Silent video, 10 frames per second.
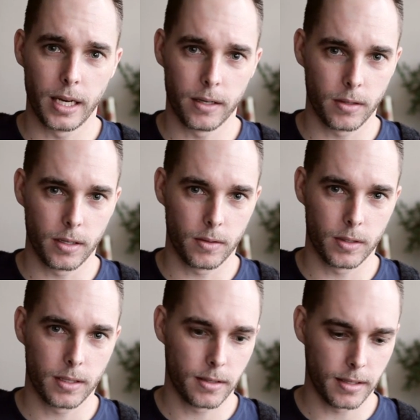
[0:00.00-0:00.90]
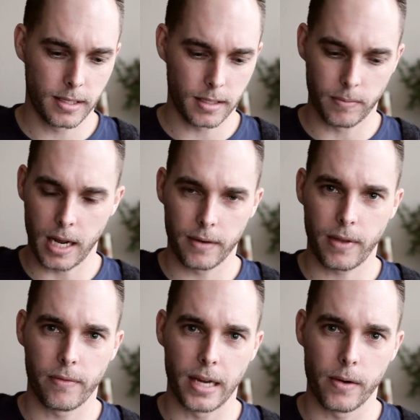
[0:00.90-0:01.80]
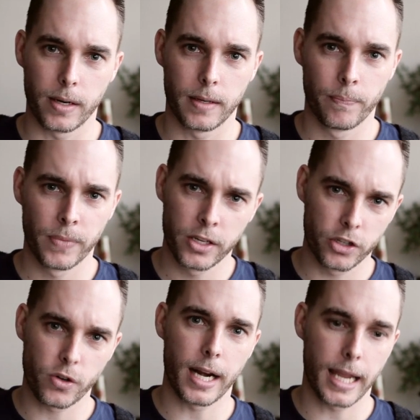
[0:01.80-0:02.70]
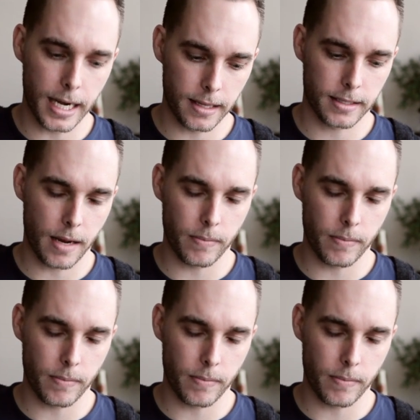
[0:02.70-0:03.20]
It was the system kind of gave an error. She tried again, and the same